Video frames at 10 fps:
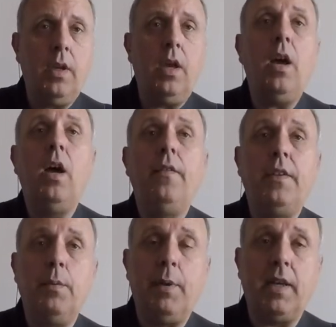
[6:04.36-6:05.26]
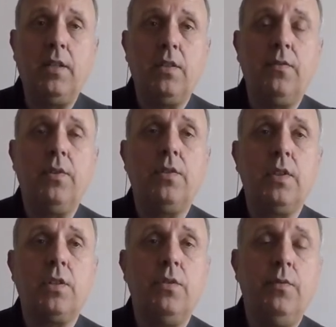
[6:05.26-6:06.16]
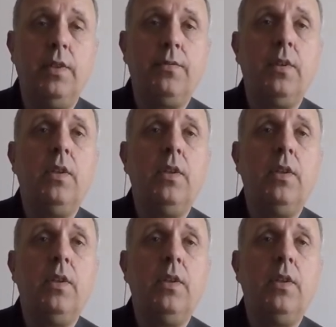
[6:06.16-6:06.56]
And then you're back into the first section riff.